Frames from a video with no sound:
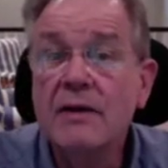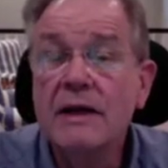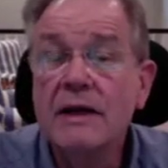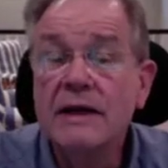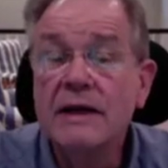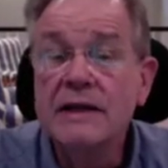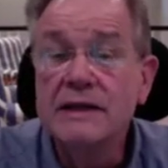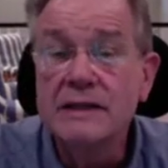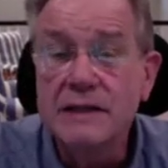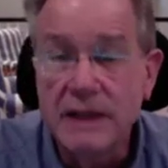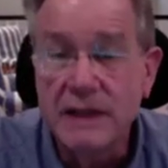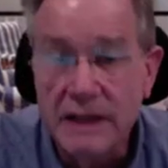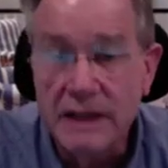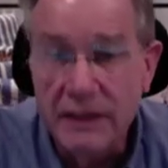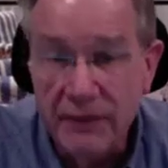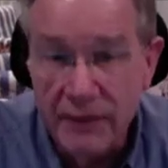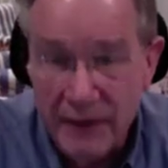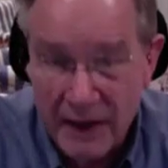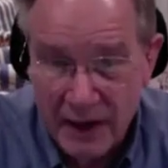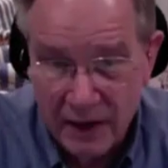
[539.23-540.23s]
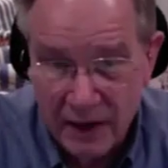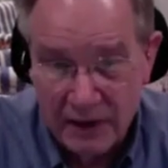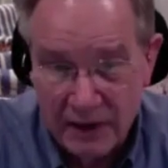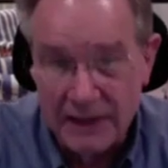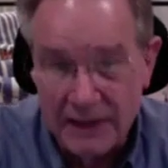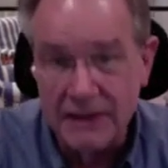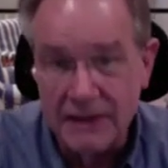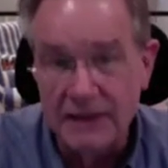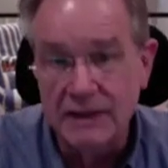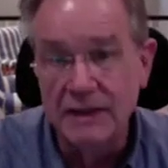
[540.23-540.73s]
Easily found
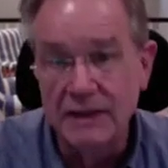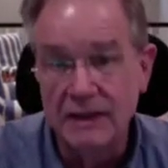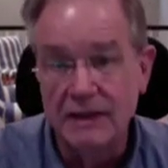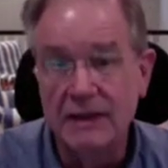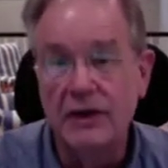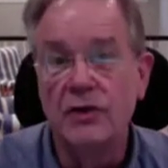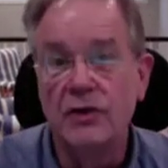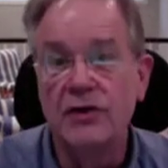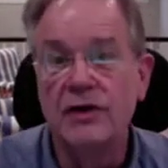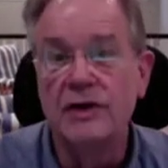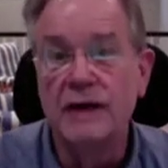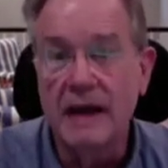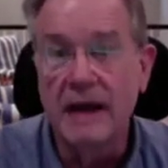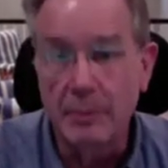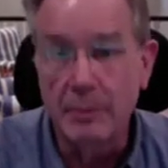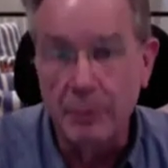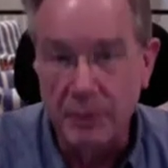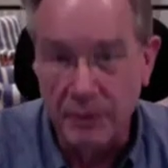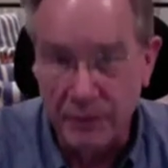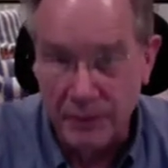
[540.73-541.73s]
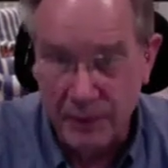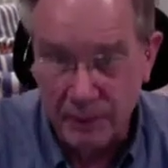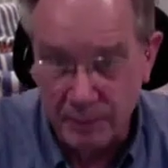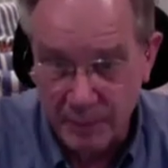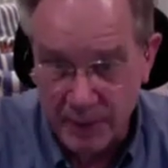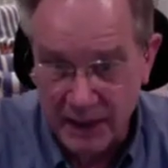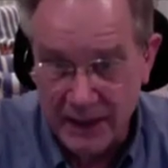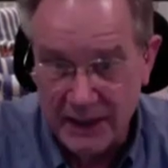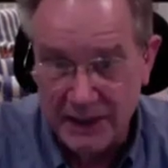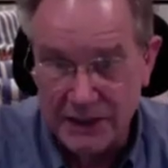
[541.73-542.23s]
near the top of the
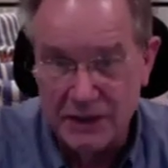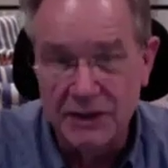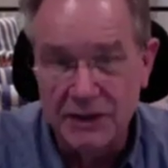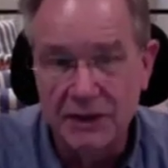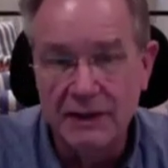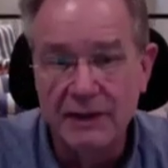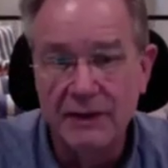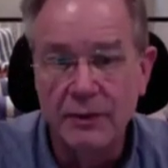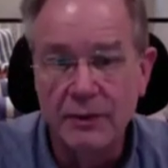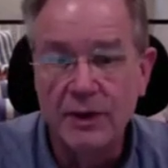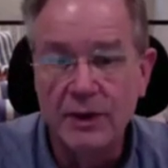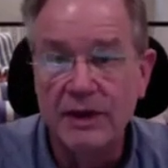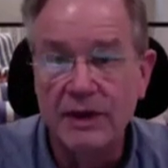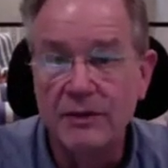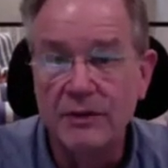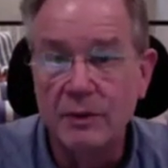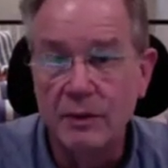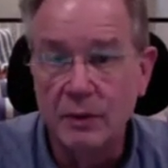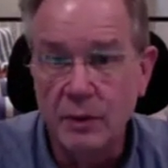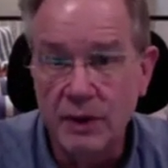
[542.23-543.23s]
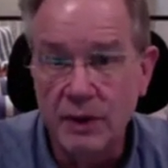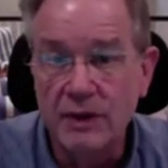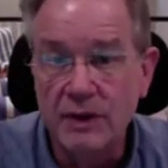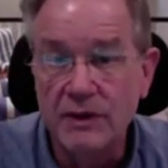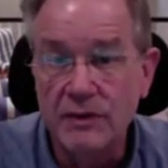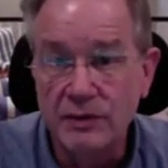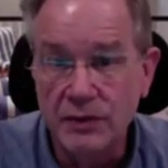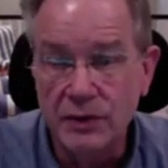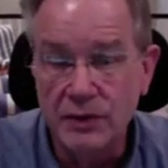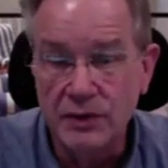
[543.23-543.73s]
page when
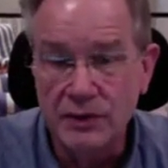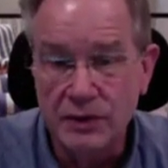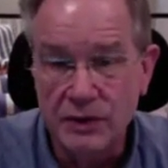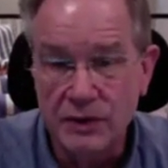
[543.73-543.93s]
it's first